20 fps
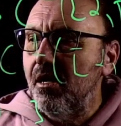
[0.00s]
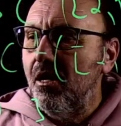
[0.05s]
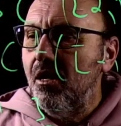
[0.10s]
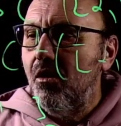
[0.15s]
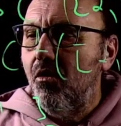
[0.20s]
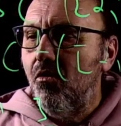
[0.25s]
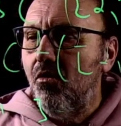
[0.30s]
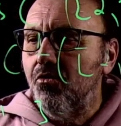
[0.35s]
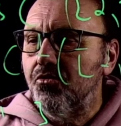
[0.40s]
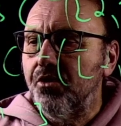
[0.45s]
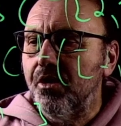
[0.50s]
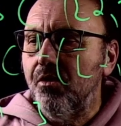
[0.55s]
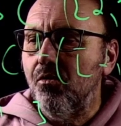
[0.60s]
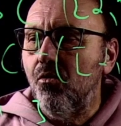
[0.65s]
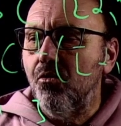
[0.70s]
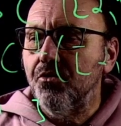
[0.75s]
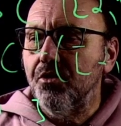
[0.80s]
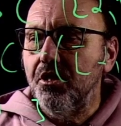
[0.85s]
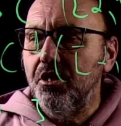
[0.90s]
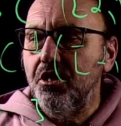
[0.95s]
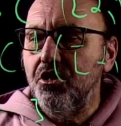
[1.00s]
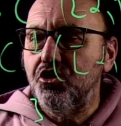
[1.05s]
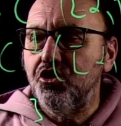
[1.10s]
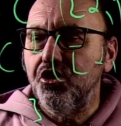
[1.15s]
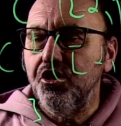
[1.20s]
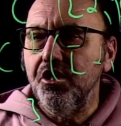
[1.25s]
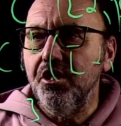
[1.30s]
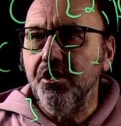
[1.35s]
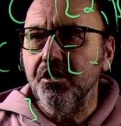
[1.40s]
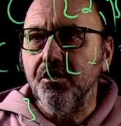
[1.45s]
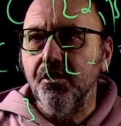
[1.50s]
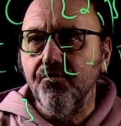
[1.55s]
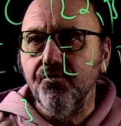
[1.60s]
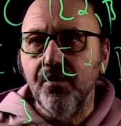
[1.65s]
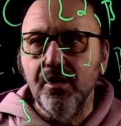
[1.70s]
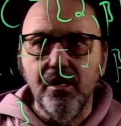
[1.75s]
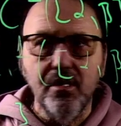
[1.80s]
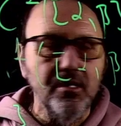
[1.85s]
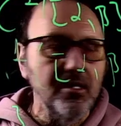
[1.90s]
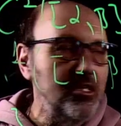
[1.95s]
on each
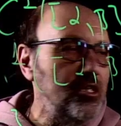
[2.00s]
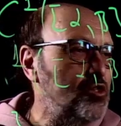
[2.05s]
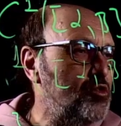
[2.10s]
interval is